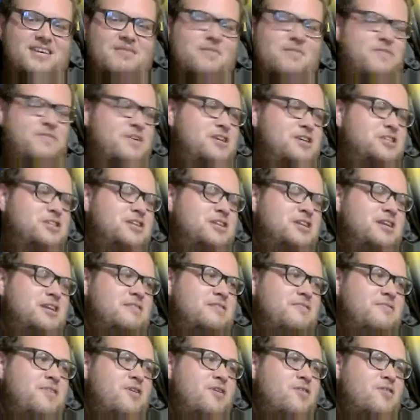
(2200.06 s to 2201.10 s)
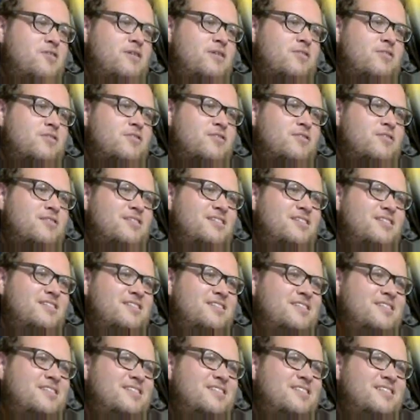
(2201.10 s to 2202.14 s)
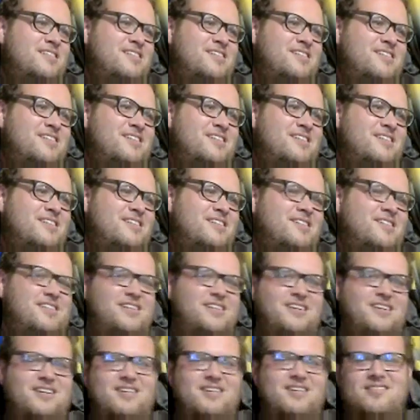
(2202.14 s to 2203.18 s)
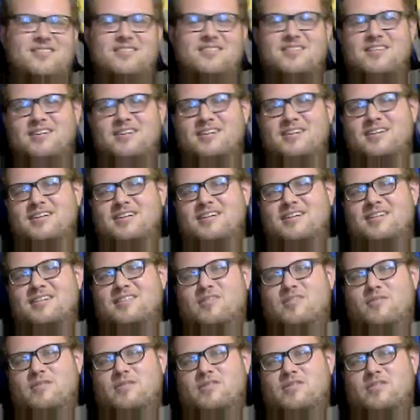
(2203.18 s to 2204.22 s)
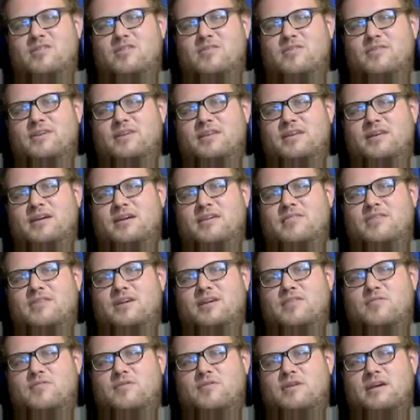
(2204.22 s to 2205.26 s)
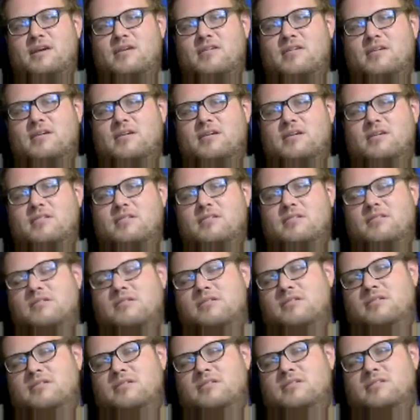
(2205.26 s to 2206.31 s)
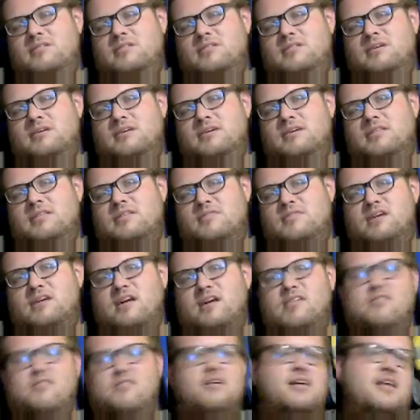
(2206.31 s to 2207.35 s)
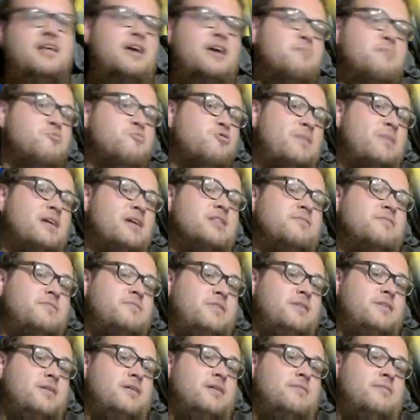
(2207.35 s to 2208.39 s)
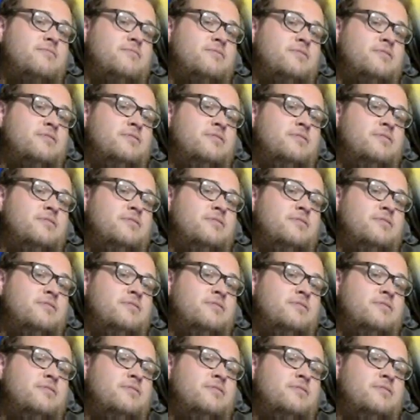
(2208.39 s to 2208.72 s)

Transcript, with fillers: we finished it at the fairgrounds. Yeah, it all worked out. Yeah, like it's always good when like things work out. Yeah, like sometimes you got to have perspective in life.